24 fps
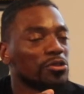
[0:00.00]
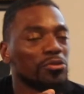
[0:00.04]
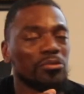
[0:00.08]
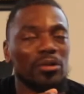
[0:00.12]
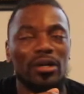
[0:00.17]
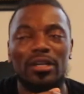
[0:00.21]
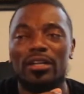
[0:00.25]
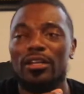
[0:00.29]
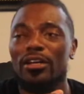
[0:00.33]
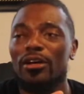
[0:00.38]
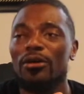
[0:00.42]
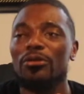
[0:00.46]
You
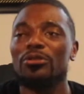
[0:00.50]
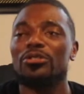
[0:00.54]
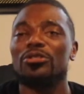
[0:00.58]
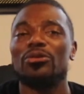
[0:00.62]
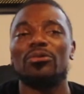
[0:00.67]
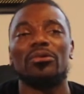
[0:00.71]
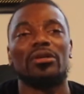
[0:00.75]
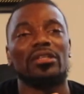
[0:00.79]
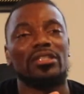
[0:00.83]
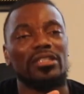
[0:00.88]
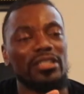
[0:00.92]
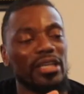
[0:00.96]
wouldn't go
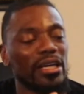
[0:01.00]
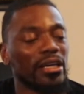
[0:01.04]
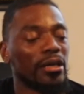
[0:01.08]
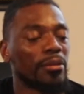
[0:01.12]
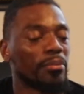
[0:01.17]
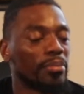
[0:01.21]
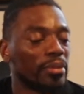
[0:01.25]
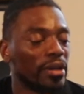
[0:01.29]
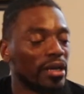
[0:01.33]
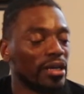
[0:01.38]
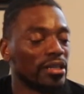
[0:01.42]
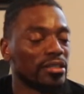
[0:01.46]
to a chicken
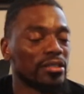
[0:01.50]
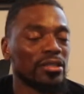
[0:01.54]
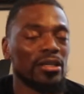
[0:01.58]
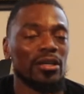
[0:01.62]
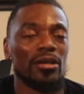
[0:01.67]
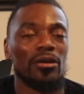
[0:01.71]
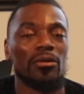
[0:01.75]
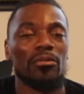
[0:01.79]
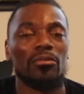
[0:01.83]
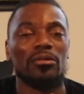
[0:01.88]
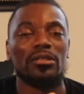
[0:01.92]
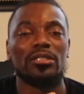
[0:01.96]
place,
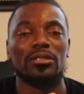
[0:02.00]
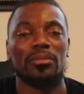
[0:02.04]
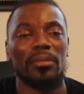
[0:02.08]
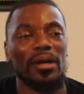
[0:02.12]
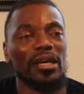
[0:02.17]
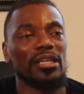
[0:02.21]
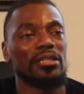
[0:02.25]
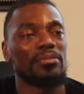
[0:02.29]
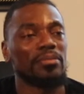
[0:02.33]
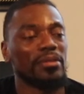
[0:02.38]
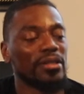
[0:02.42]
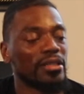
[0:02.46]
which
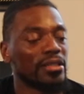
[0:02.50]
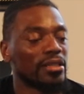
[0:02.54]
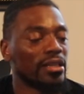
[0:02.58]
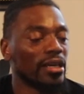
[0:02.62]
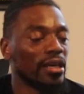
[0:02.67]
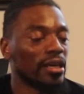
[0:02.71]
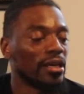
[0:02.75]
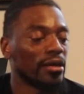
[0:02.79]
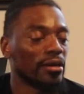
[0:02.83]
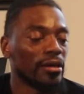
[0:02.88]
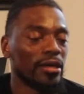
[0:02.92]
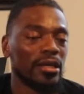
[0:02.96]
makes me
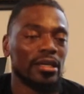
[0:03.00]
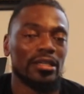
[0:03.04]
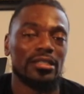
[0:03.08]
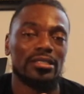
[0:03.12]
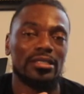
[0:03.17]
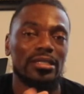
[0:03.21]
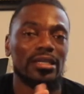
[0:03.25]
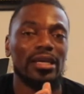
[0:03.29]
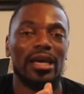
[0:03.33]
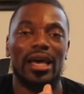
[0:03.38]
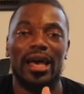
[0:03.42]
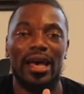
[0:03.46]
think
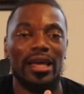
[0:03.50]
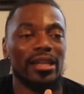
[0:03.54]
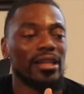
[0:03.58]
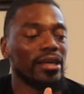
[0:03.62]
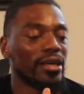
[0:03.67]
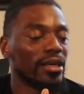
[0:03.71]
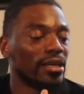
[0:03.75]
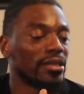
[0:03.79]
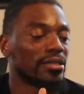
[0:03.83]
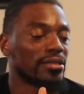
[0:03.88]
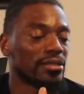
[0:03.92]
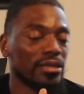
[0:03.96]
she had to
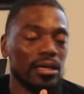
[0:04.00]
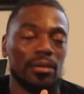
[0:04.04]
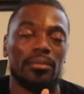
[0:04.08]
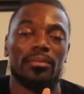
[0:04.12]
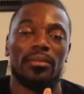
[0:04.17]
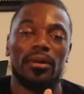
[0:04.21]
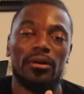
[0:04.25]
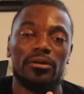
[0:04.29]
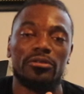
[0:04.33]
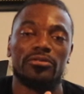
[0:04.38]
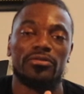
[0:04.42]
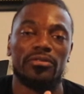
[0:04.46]
get
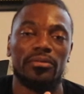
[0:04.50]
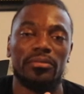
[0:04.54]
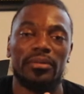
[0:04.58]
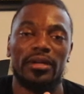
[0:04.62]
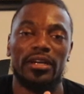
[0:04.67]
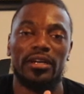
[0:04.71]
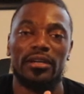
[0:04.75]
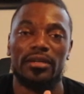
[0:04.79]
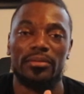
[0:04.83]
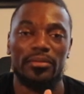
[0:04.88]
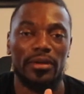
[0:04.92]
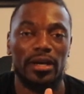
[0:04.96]
something else from
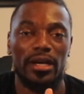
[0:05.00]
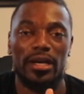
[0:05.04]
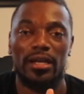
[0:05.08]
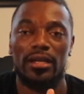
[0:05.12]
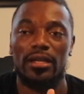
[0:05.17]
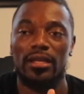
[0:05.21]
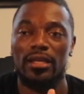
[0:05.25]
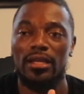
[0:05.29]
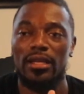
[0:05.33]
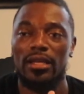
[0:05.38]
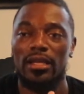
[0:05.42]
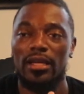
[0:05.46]
there, bro.
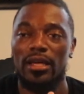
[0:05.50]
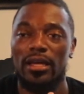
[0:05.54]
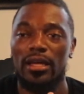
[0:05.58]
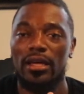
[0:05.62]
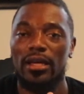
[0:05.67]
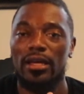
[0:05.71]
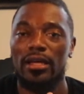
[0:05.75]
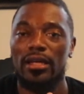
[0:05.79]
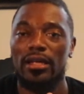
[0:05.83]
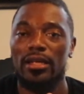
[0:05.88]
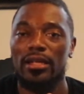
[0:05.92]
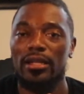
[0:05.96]

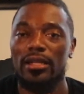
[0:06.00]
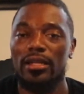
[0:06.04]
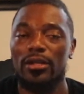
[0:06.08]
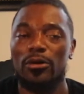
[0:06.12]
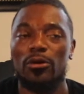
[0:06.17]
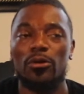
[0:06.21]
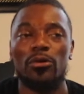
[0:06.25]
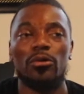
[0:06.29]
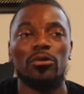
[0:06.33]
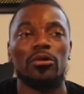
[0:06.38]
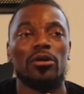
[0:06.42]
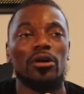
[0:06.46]

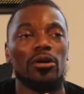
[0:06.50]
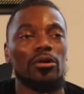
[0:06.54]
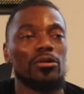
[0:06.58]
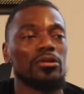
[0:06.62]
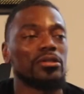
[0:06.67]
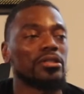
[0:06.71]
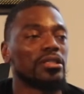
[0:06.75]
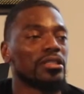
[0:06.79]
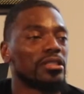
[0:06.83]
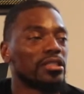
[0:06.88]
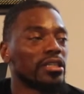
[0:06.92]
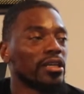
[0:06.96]
Who
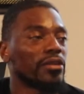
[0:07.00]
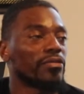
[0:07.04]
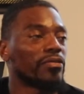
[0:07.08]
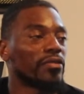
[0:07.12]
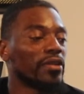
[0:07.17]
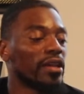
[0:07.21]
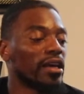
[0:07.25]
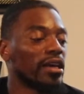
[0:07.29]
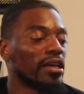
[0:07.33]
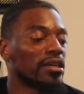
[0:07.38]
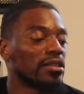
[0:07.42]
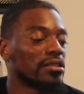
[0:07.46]
goes to
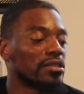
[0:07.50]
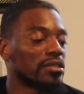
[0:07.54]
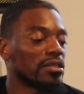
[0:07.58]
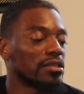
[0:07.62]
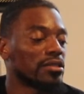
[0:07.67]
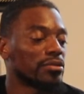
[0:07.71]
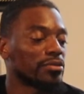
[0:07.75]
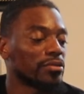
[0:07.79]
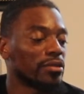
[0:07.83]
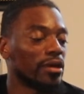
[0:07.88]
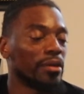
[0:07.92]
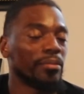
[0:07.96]
Chick-fil-A and
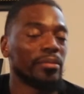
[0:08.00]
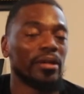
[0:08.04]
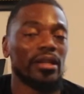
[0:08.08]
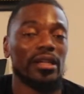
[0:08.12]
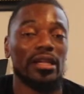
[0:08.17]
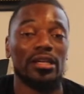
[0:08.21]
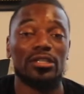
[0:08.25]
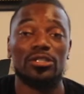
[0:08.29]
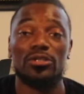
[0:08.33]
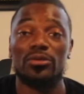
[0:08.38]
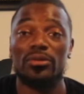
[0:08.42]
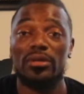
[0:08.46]
just,
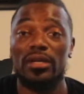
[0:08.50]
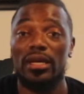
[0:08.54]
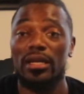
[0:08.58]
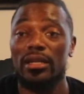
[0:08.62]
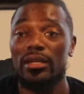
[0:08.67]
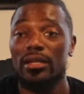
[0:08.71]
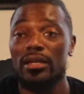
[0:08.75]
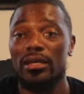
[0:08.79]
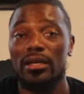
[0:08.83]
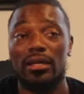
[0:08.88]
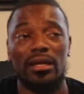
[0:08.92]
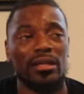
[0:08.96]
unless you're
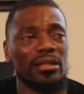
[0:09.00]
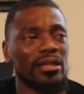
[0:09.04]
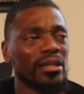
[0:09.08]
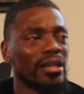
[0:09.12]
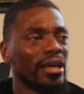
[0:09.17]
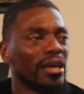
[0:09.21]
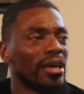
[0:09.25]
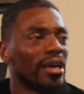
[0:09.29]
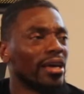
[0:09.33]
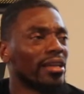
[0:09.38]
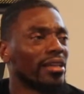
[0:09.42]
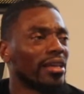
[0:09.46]
getting the, I think
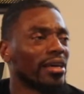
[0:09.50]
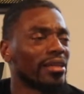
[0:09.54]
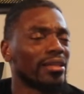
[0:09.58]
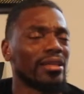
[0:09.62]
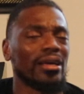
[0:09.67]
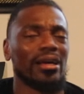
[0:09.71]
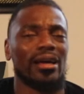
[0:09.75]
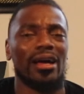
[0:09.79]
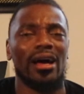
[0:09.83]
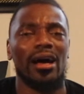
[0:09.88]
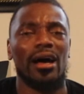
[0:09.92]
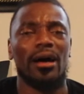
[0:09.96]
they got like
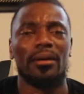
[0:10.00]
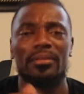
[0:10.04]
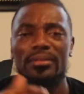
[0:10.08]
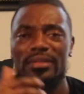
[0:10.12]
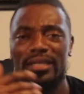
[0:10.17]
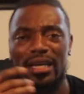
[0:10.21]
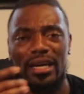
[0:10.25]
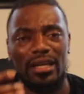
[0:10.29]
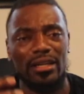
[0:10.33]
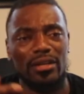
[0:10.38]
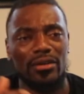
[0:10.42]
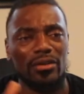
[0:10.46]
the Cobb
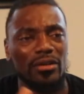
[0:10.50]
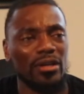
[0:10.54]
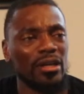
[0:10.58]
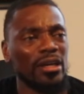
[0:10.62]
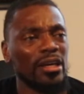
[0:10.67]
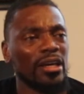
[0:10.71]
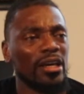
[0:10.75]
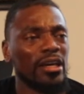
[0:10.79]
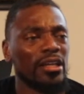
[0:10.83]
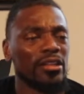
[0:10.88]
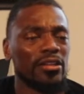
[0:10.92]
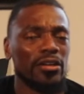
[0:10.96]
salad, or
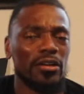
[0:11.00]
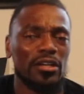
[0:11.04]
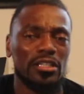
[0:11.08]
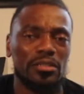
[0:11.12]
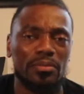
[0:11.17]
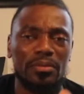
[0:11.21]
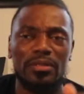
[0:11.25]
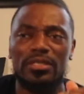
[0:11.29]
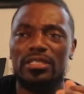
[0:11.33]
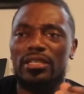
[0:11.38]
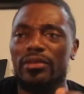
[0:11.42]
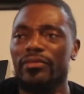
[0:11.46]
there are
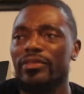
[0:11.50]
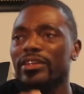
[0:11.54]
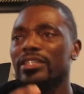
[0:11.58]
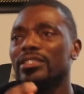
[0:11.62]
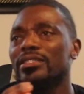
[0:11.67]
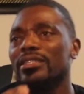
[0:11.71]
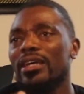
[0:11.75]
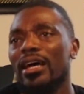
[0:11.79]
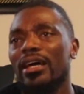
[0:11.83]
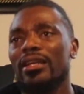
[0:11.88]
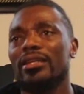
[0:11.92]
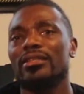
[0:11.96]
specific
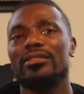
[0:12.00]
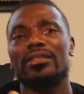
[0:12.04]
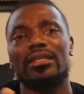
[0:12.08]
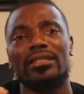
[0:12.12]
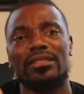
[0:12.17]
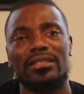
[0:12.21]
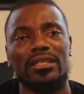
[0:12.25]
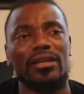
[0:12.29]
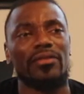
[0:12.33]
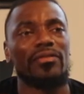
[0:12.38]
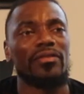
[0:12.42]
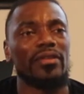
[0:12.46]
salads
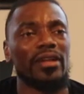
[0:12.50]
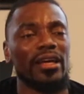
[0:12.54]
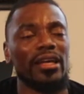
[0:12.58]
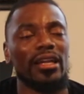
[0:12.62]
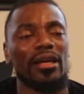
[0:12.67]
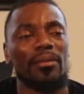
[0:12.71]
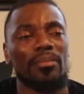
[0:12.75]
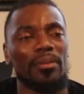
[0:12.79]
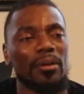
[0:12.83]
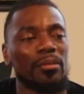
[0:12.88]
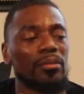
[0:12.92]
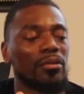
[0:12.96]
at Chick-fil-A
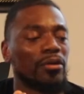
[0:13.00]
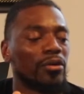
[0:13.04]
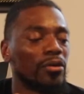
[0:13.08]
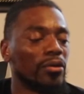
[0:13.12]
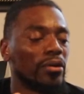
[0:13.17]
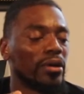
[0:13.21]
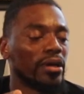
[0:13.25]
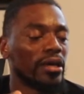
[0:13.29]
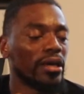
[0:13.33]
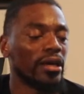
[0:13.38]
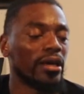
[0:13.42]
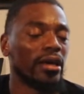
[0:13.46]
that people are
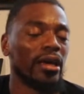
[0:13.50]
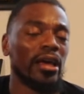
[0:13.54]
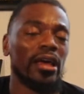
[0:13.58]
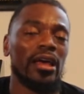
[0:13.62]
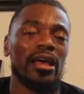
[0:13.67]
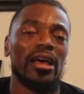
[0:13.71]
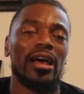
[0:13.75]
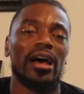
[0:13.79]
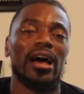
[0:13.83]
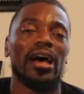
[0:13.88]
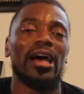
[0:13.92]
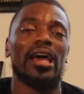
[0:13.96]
going to get.
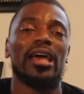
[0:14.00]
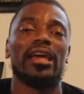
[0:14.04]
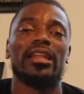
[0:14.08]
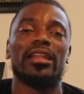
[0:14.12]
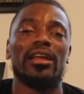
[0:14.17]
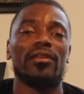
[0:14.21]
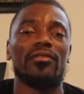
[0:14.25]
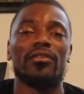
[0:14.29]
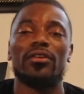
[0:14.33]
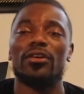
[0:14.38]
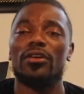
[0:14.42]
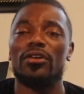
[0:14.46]
I ain't
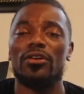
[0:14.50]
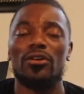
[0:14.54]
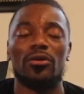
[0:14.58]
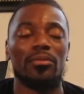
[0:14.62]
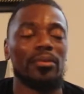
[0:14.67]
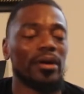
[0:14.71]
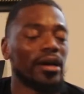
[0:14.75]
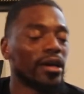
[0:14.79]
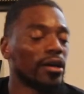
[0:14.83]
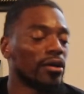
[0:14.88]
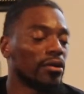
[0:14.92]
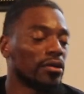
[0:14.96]
never heard
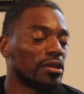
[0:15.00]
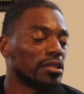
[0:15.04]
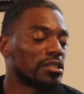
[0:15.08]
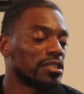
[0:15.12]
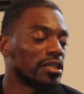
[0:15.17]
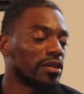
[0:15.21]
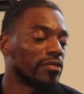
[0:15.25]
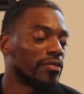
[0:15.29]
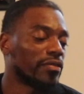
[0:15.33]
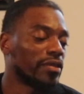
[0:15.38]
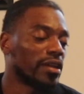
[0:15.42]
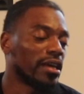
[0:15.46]
nobody go to
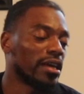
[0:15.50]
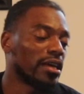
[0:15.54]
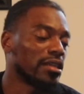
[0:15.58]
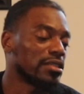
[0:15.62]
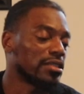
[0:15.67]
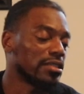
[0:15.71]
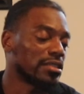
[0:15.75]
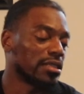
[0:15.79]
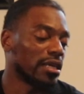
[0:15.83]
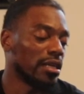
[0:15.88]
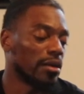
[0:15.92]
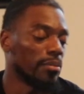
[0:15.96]
Chick-fil-A and
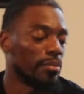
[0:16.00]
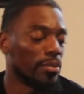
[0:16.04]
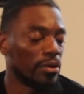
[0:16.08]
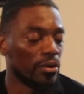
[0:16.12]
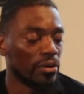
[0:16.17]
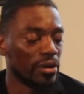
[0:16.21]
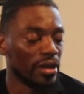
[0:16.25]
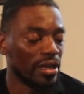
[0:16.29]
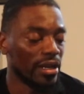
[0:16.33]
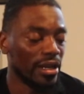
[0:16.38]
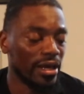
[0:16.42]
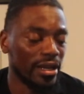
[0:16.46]
just get a
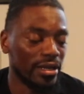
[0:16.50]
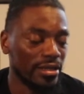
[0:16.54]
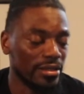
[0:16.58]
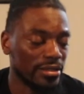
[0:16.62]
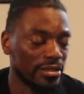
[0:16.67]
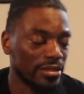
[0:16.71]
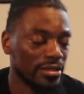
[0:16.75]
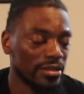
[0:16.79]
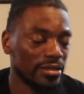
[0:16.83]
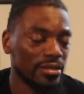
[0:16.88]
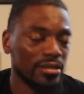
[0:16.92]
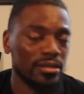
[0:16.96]
bowl of
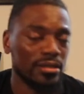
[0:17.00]
lettuce.